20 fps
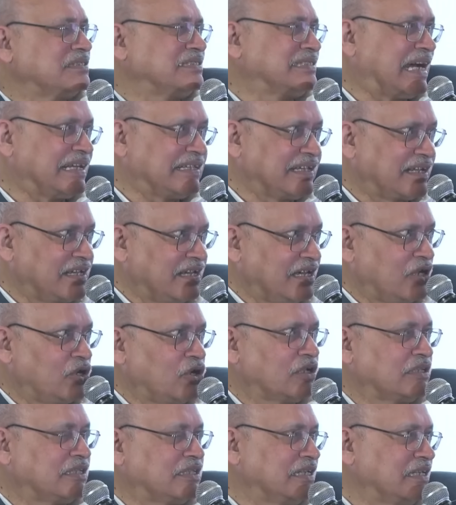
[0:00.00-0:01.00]
neither here
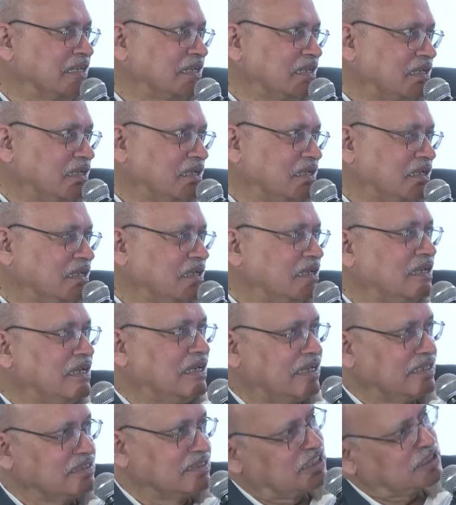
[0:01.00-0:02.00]
nor there.
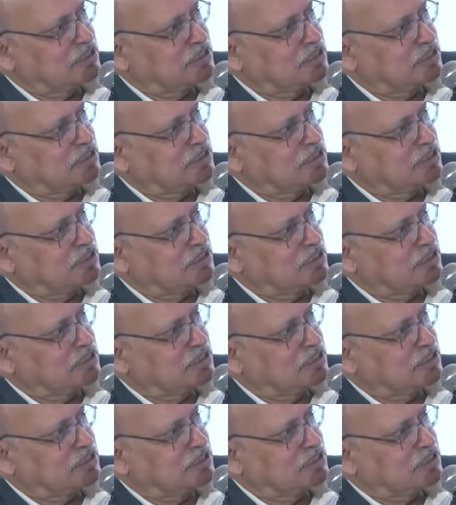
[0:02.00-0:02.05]
It is a